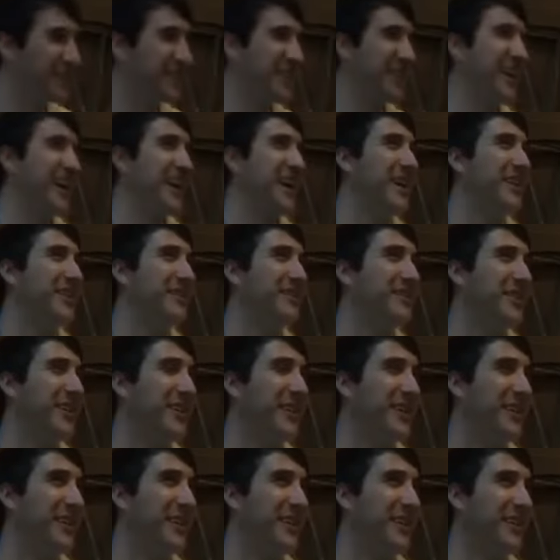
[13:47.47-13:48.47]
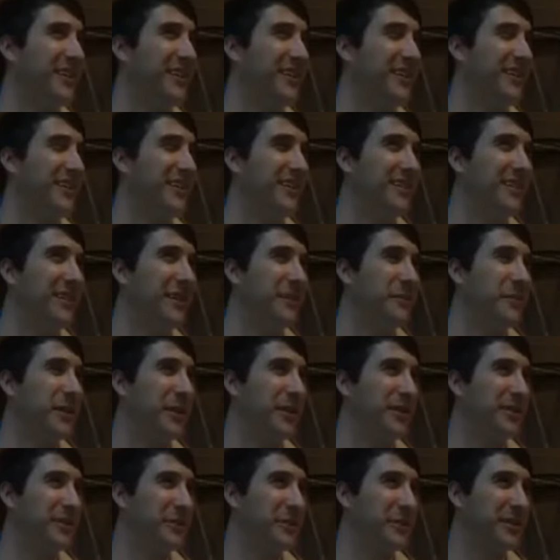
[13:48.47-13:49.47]
used to have a
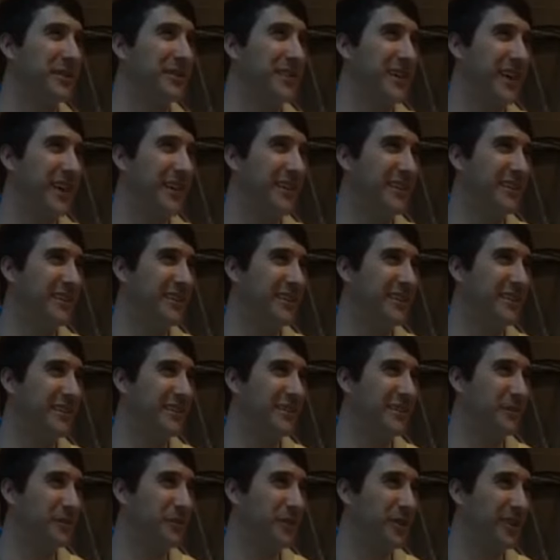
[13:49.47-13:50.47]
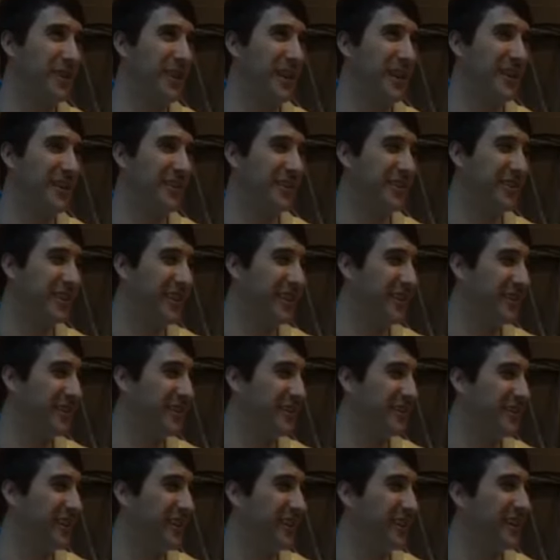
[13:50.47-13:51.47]
picture beside his recliner chair
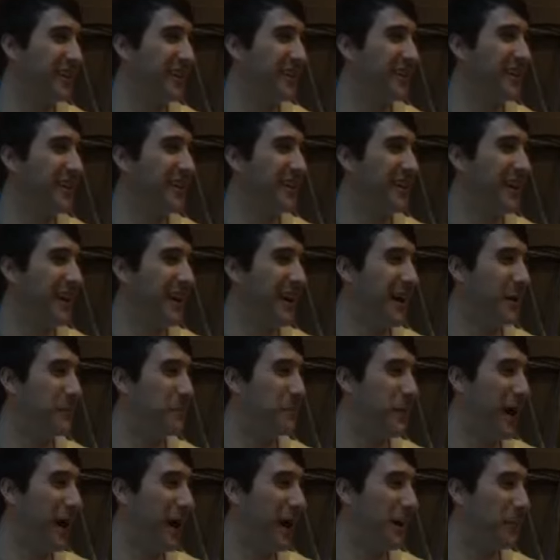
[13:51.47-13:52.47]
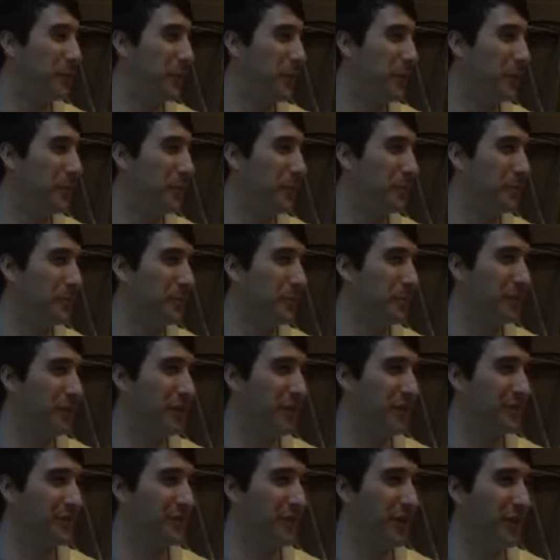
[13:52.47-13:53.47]
that said, a Bible
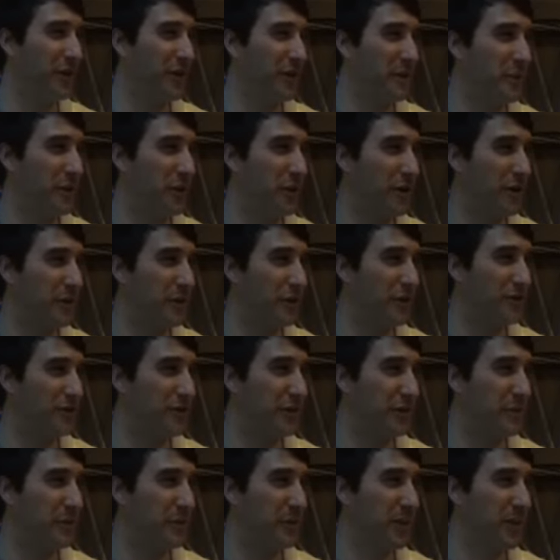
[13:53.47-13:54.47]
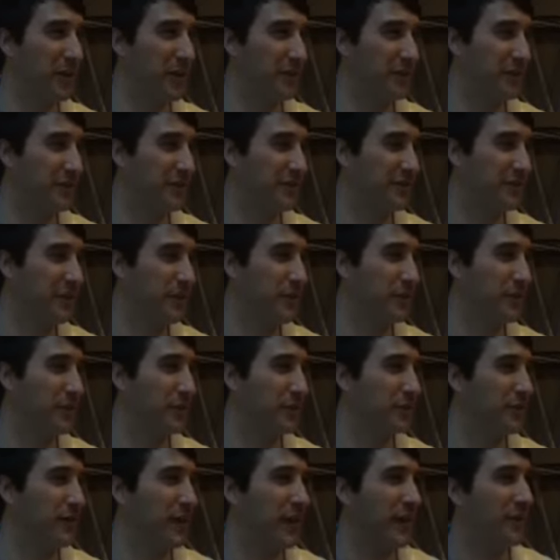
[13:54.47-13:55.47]
that's falling apart usually belongs to someone
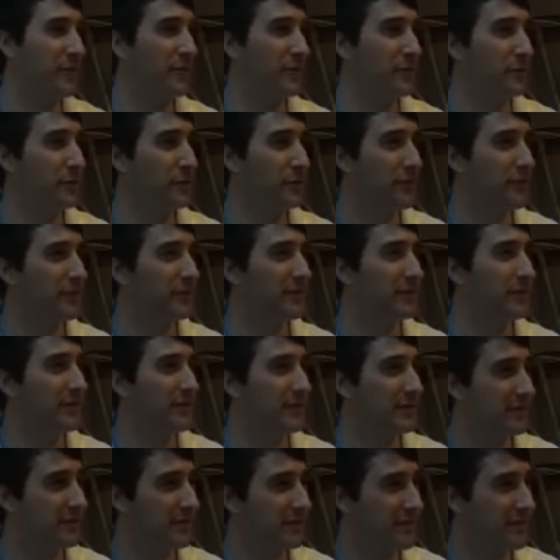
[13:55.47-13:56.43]
whose life who isn't.